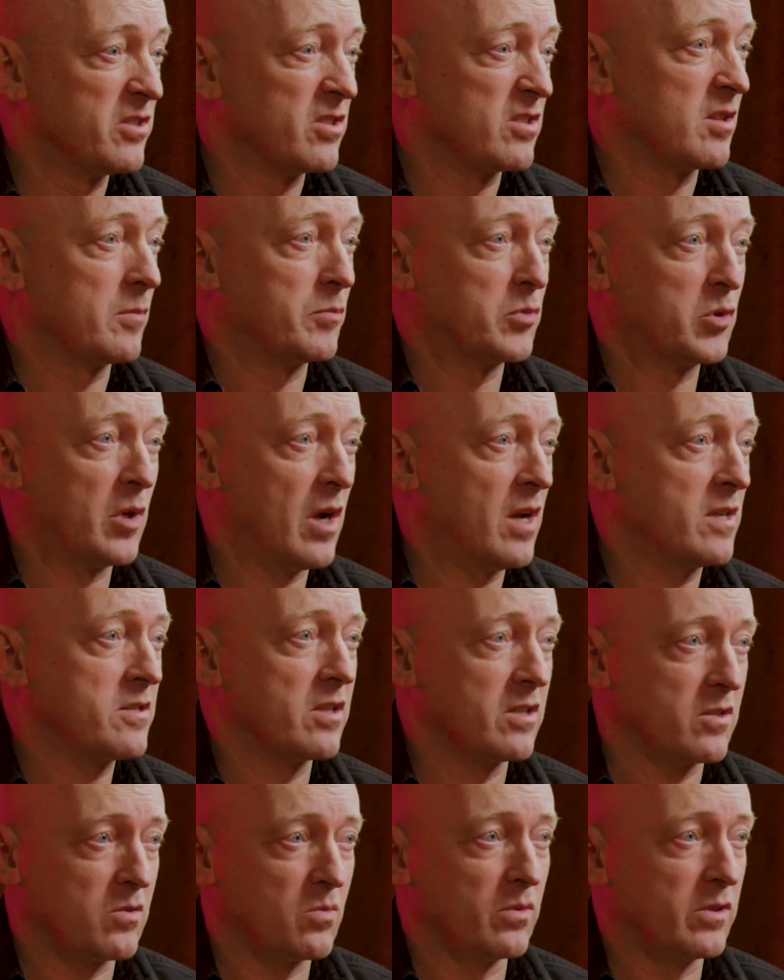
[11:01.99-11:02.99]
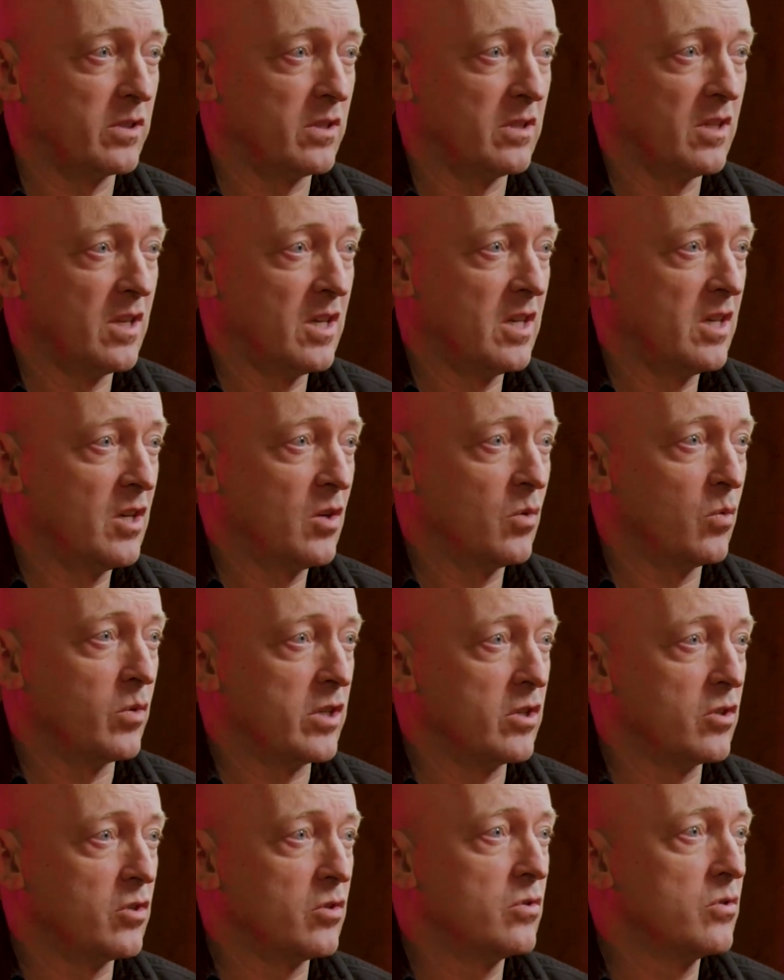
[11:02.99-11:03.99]
just the process
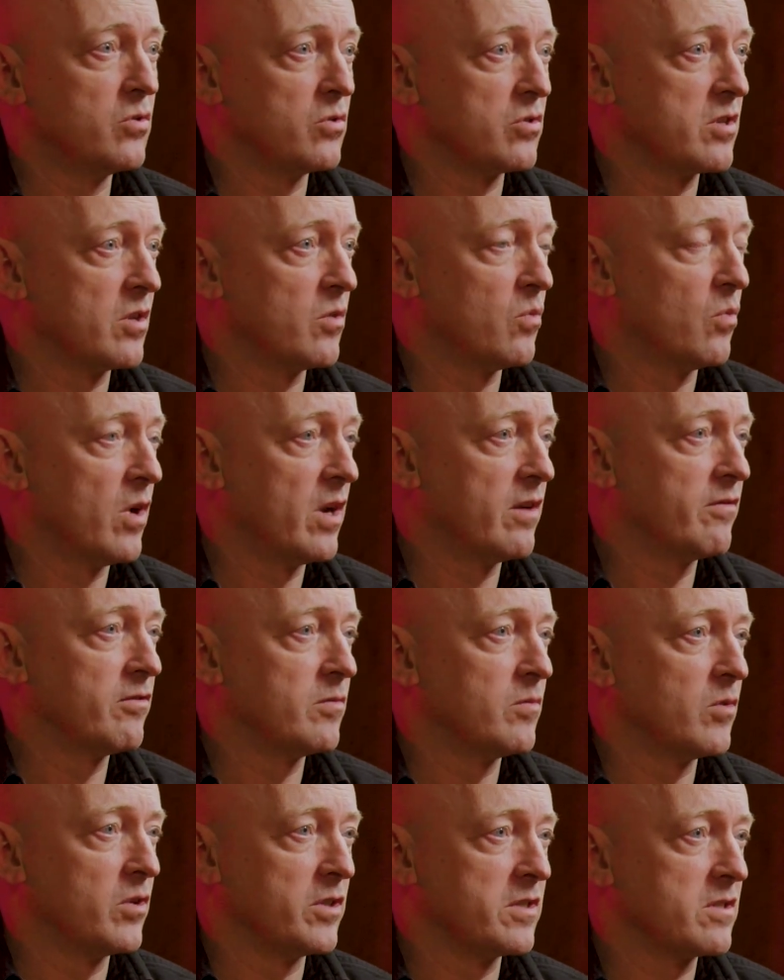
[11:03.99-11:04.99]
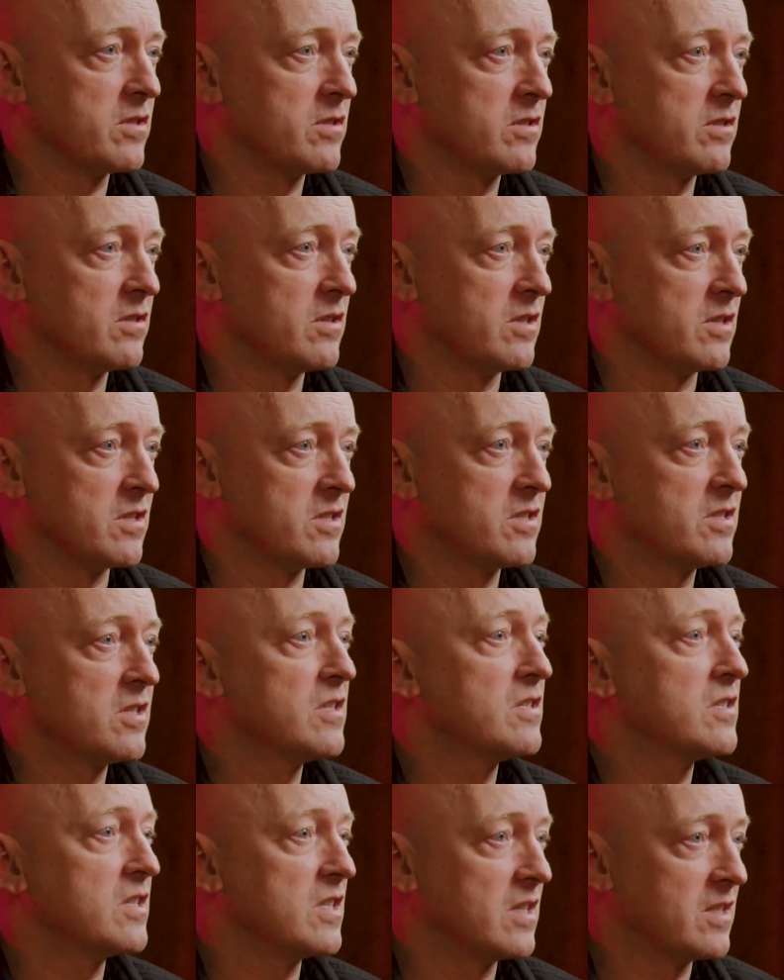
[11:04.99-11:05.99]
we used, and one of them was these
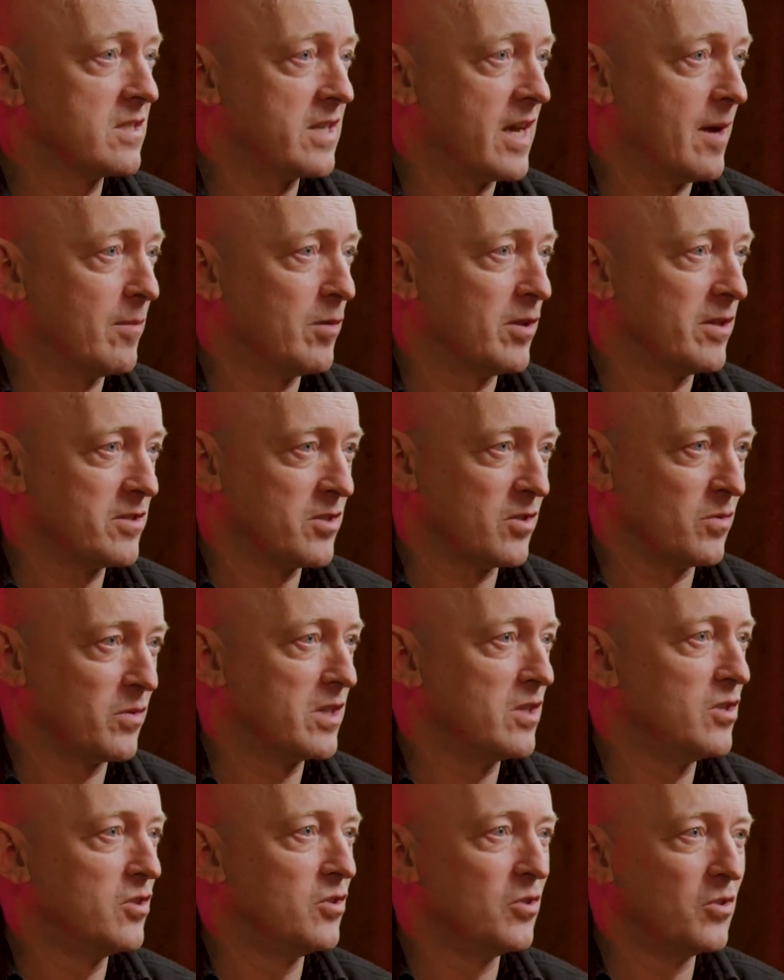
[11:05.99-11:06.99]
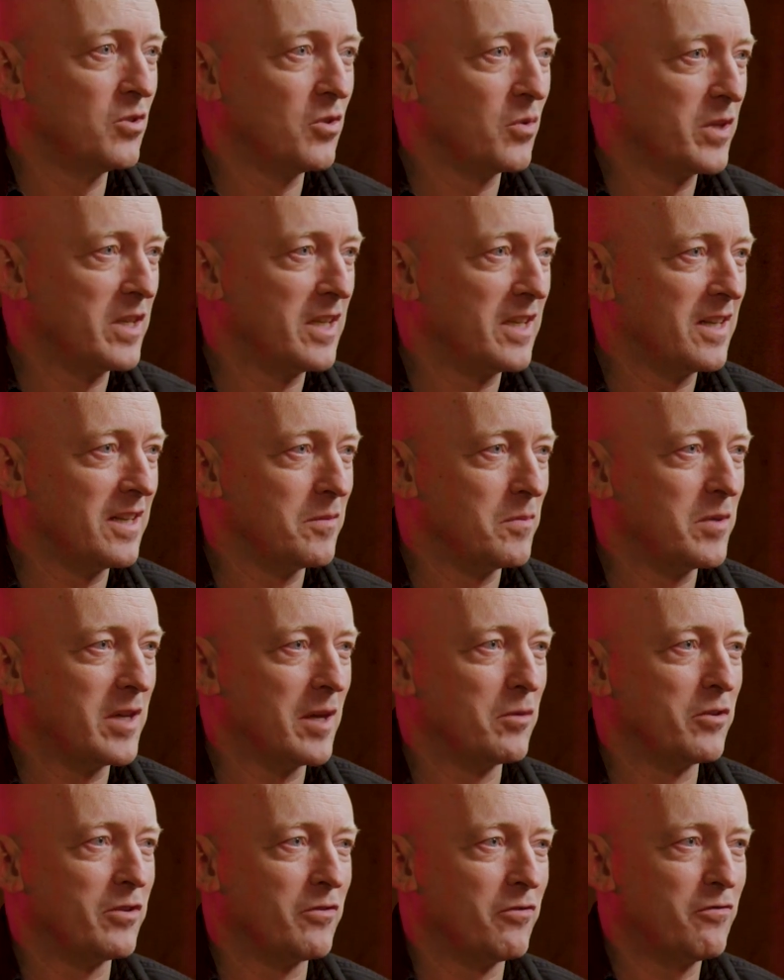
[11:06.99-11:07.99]
Cintiq tablets. So we knew that we needed to be
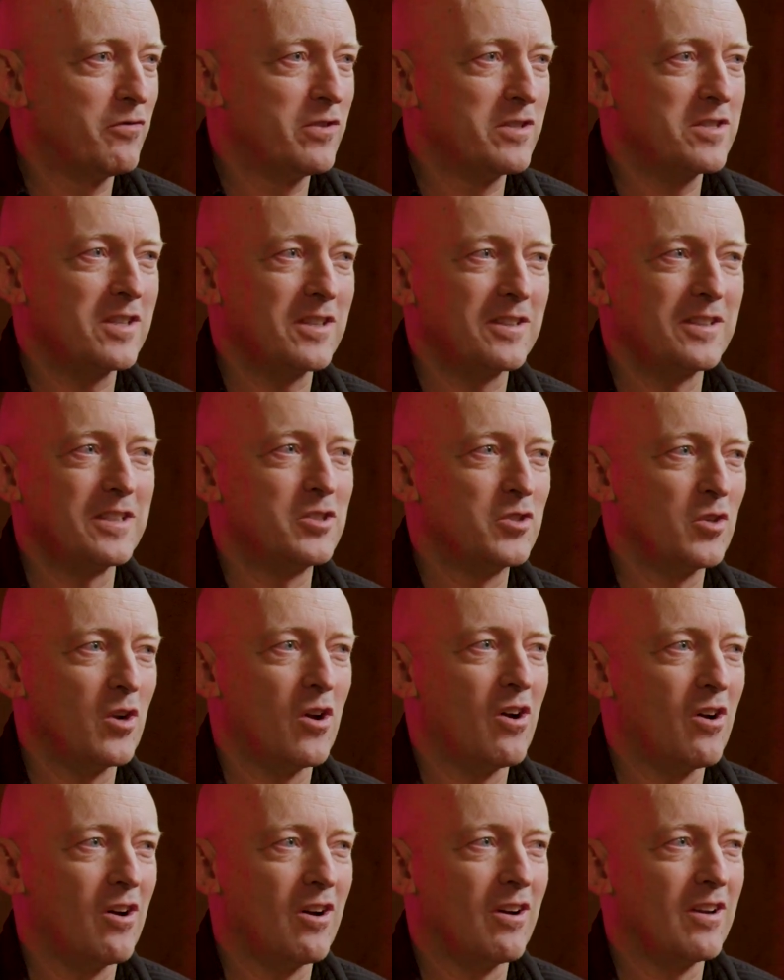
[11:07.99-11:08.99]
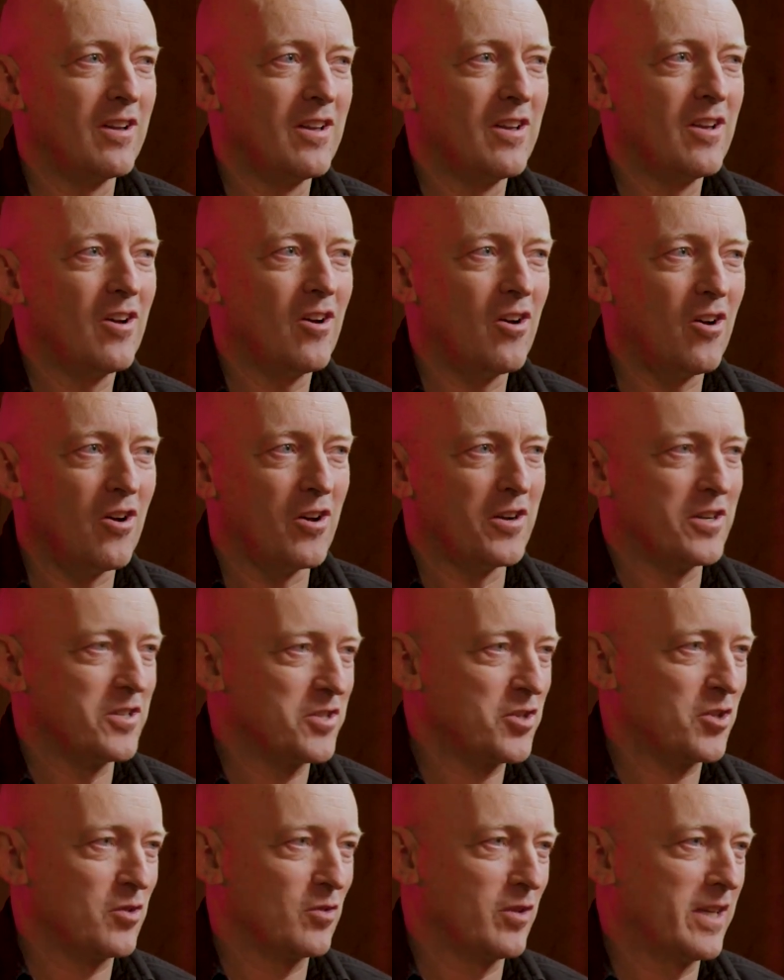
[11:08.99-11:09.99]
able to physically draw on a
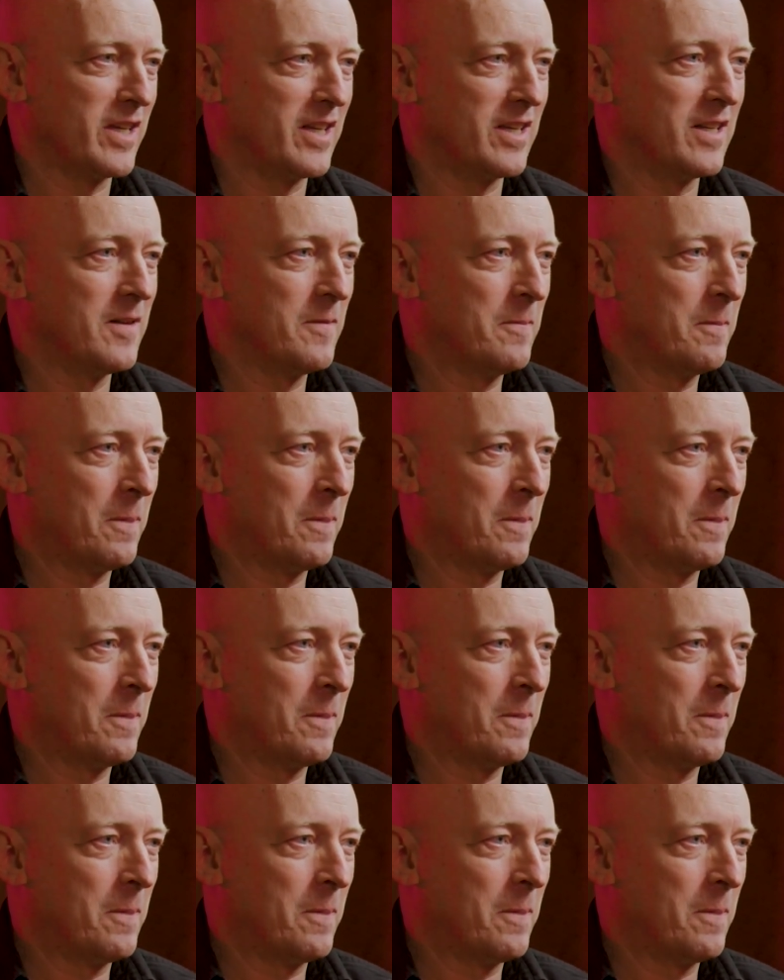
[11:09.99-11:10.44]
screen.